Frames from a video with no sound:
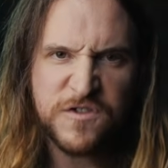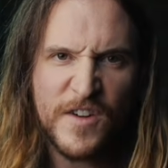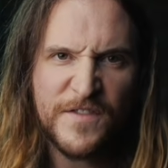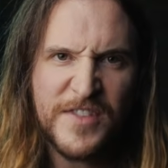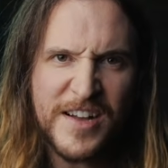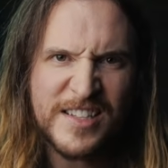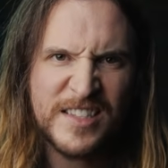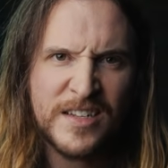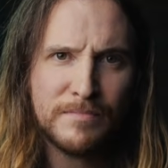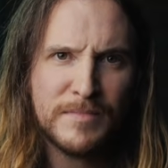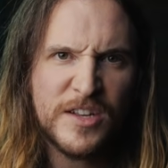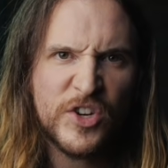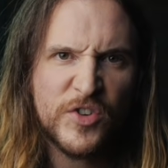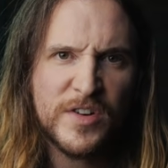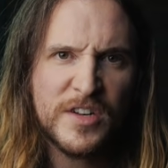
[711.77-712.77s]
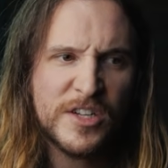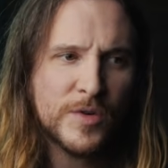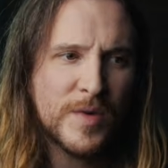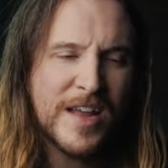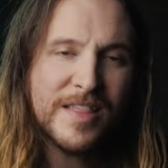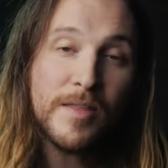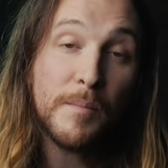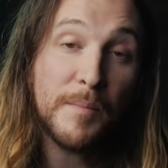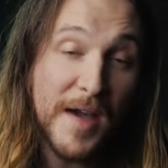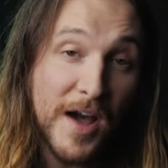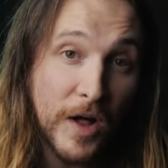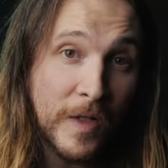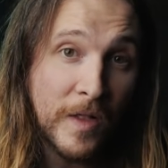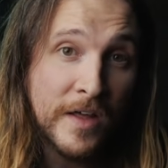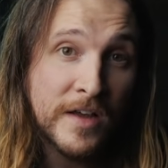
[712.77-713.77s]
if that's something that you're into, hit the
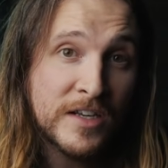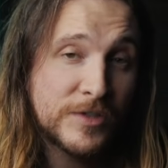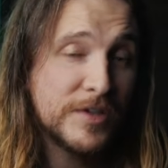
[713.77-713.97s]
bell so